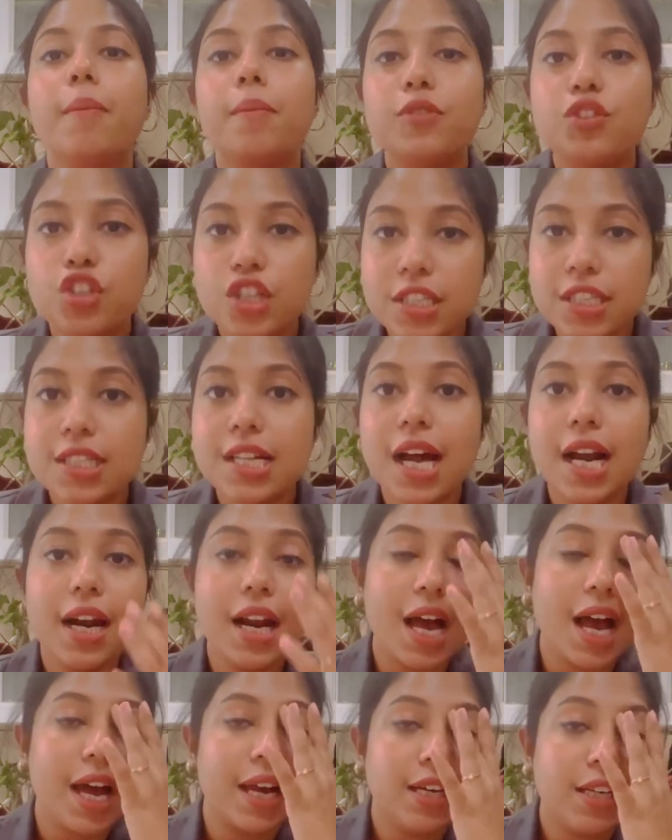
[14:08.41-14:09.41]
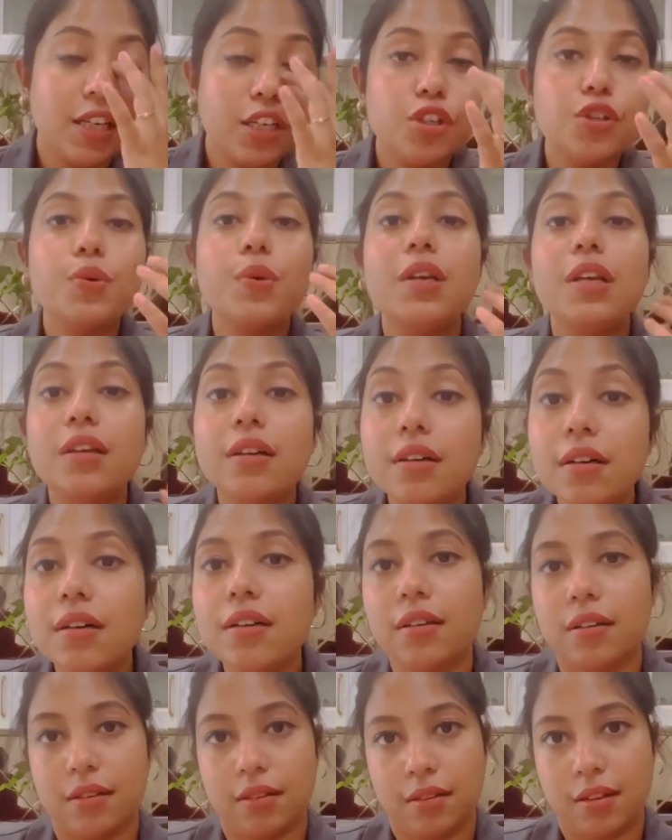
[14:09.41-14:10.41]
Just that I need to
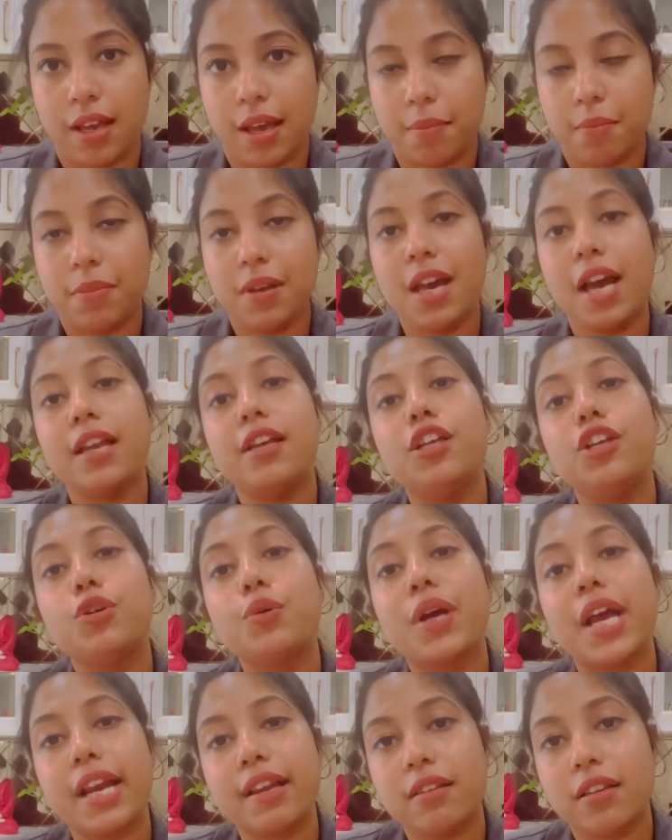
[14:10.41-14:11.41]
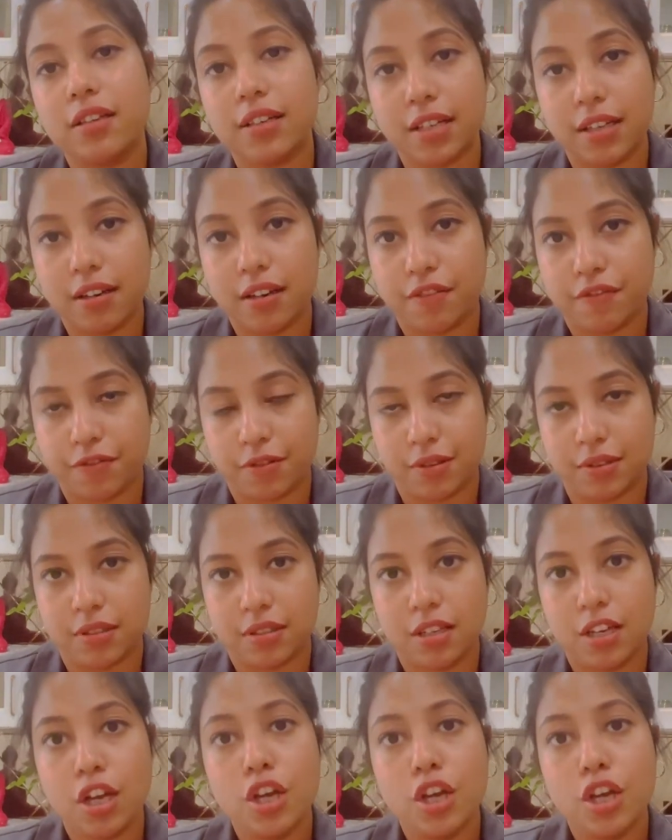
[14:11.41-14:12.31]
learn the MBA. I need to get the degree first.